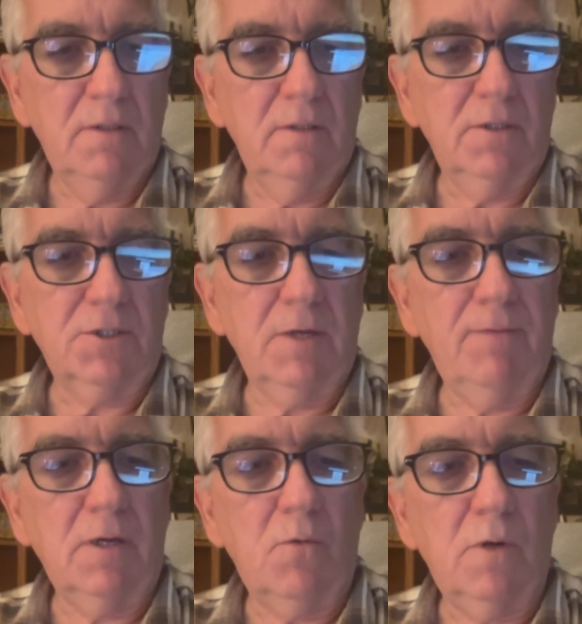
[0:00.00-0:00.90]
This
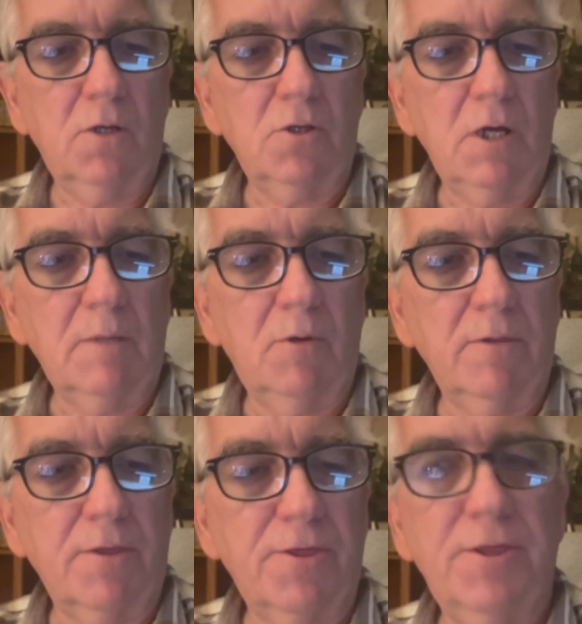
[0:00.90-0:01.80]
evening, I want to talk about
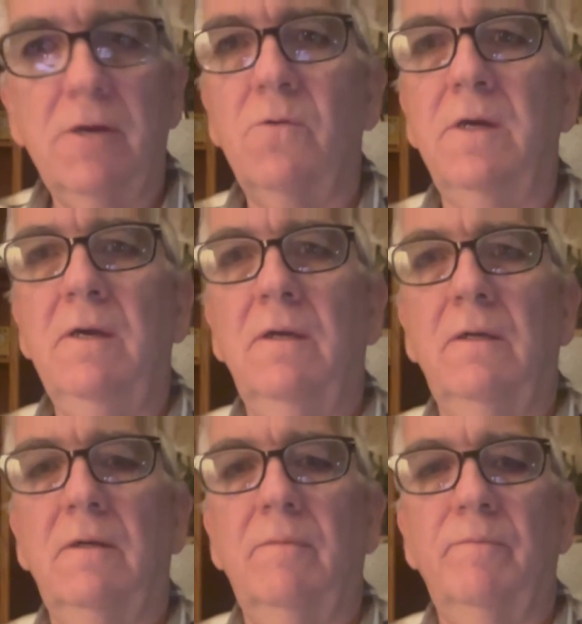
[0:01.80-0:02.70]
the theory
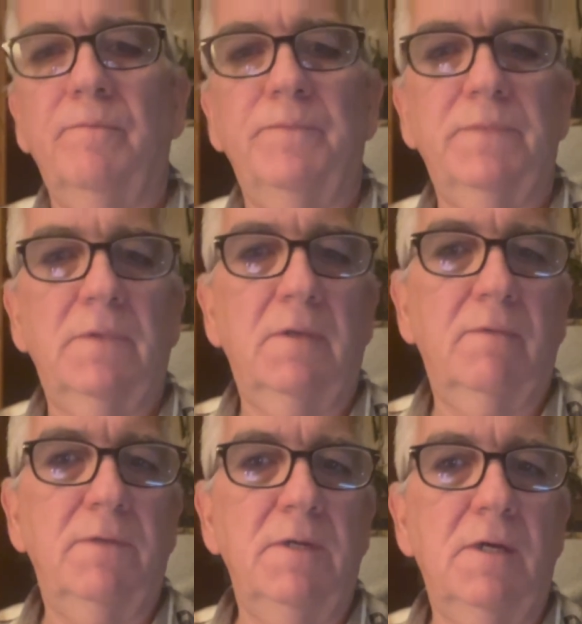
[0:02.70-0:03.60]

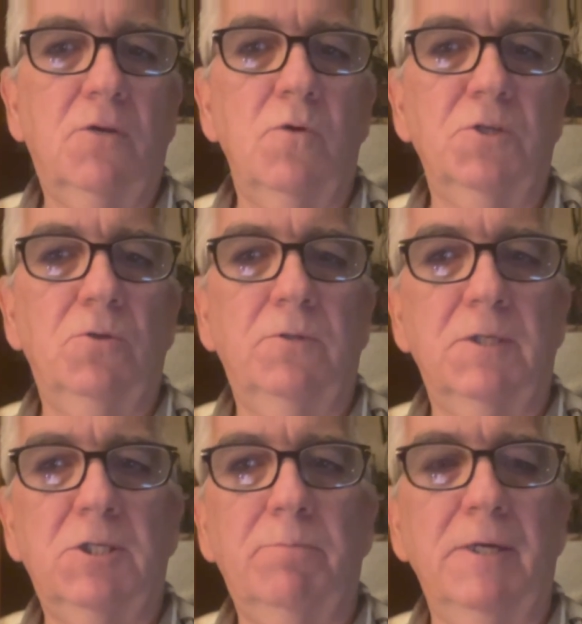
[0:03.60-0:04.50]
of the uh, crustal
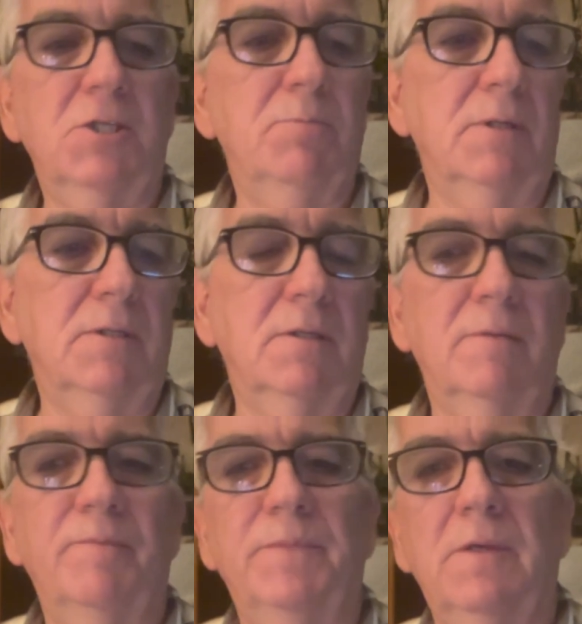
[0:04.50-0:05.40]
displacement,
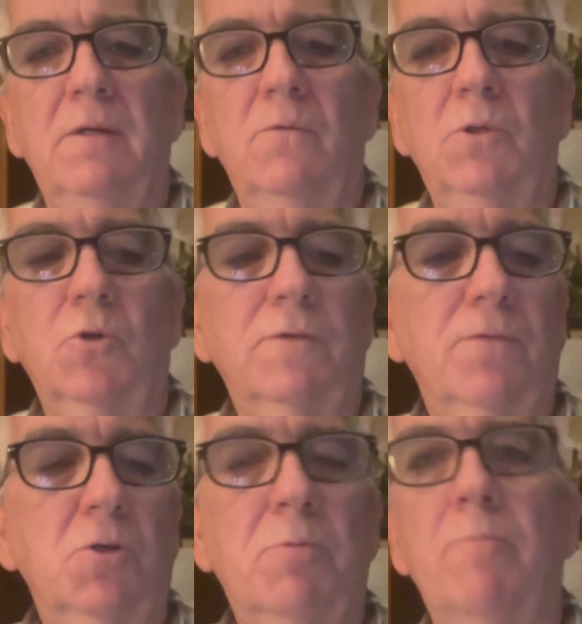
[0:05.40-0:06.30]
which was
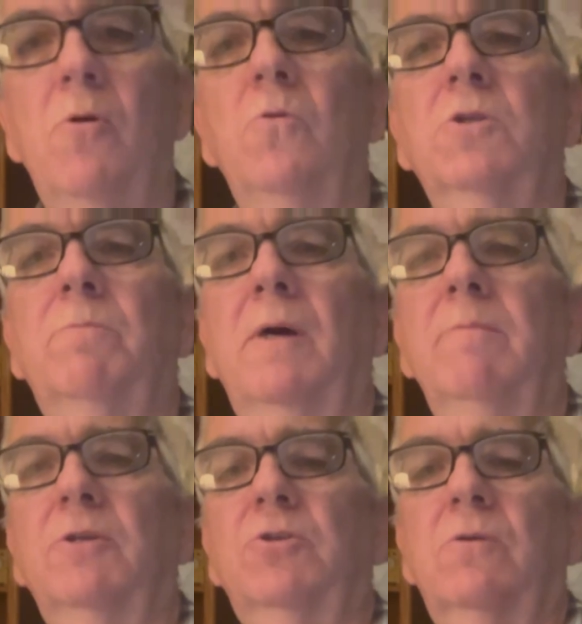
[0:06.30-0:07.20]
first proposed by
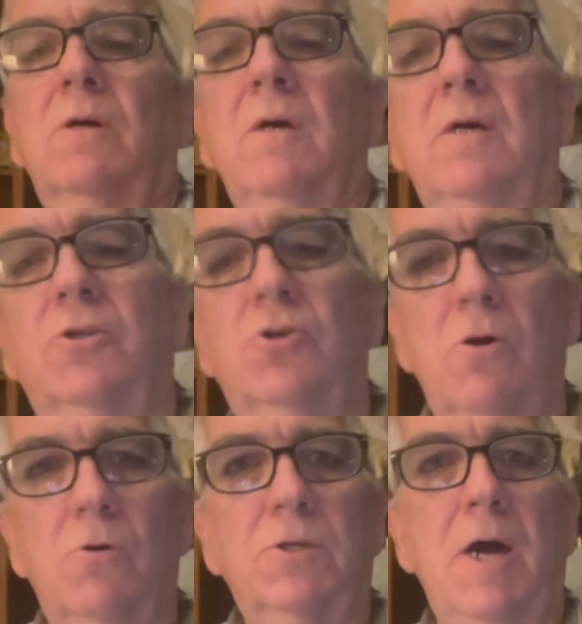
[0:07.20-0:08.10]
Mr.
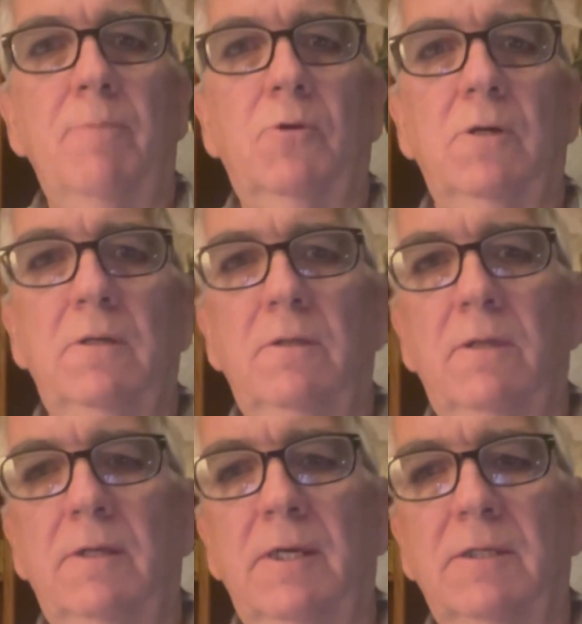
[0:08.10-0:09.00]
Charles Hapgood in
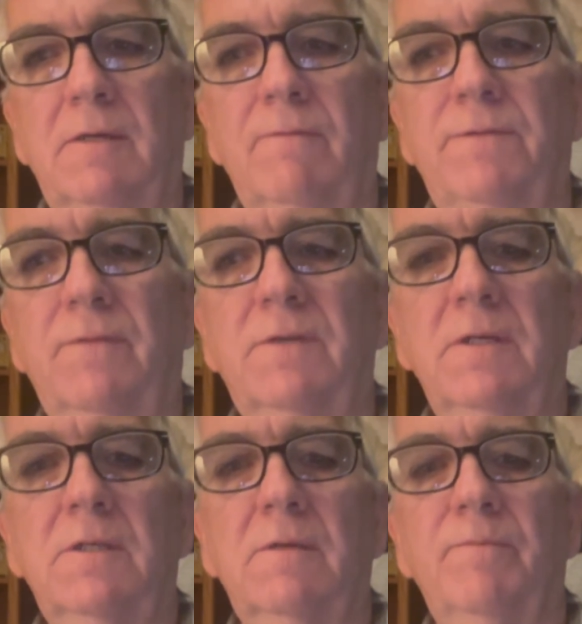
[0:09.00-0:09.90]
the
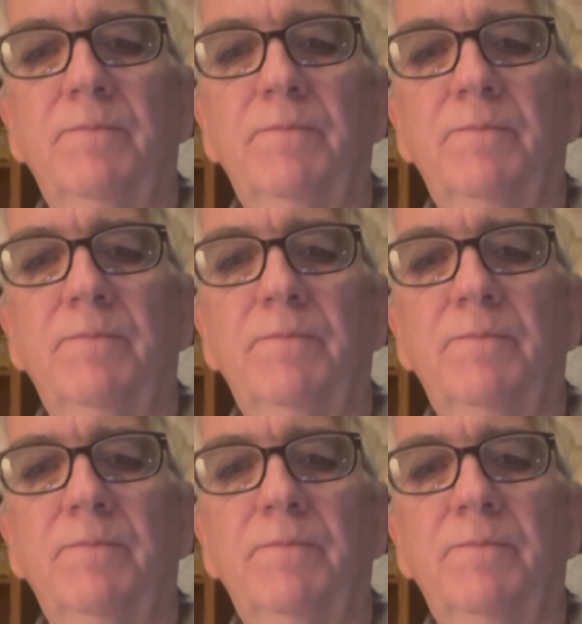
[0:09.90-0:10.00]
1950s.